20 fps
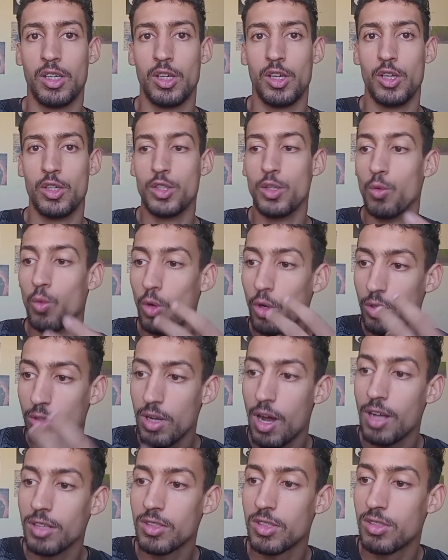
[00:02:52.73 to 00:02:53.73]
You were
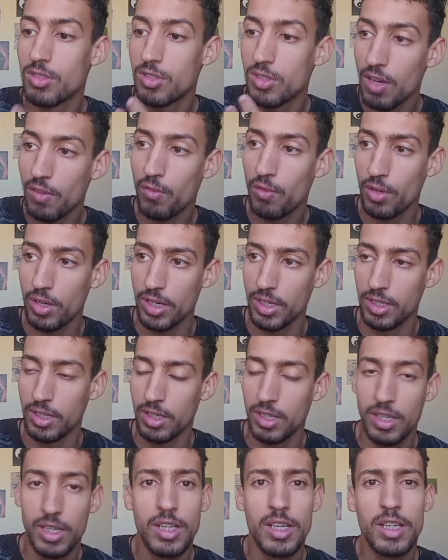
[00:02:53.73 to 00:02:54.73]
not suffering
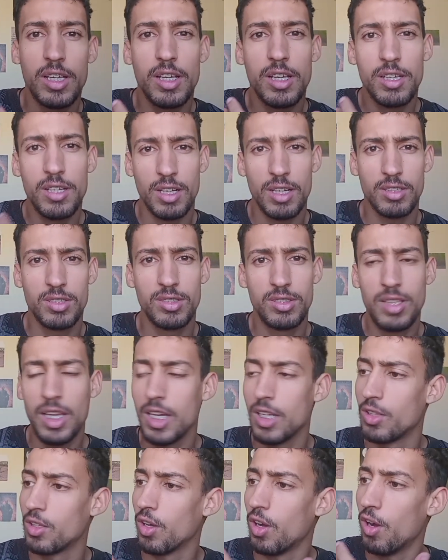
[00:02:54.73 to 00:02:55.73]
in a
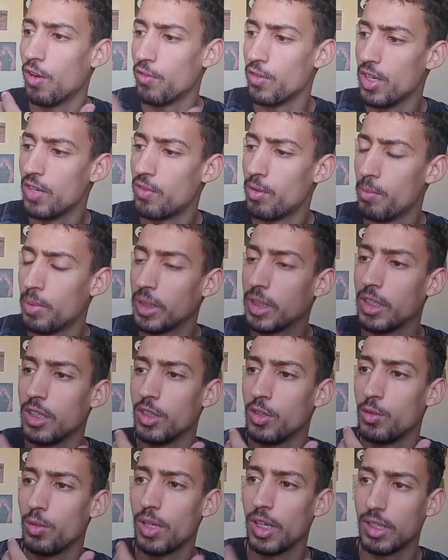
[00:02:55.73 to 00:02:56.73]
state of never beginning
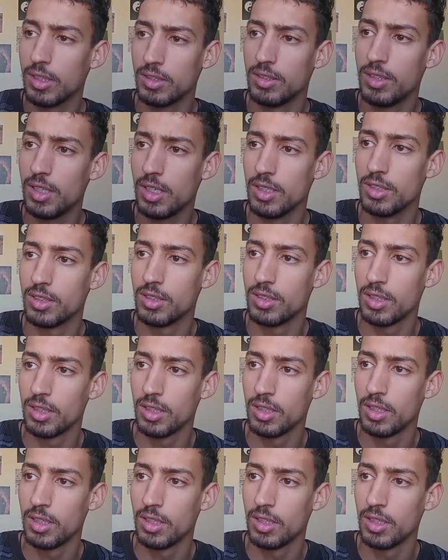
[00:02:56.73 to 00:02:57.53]
to exist.